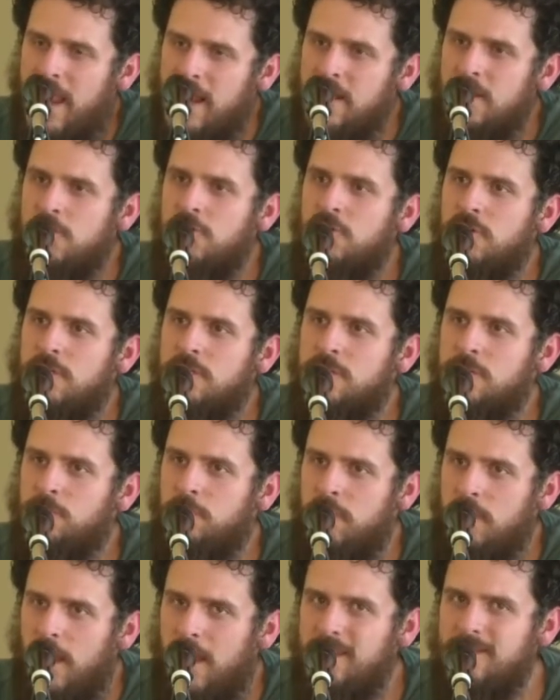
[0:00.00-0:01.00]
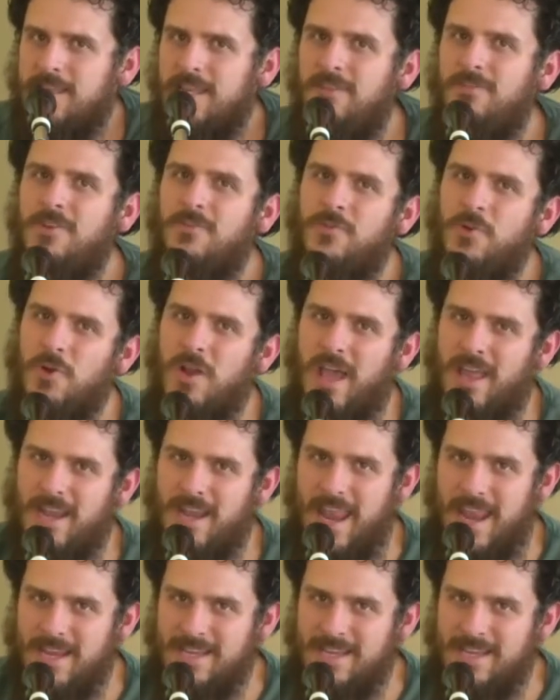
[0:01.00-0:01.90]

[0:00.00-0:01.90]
anxious place, even if you're not an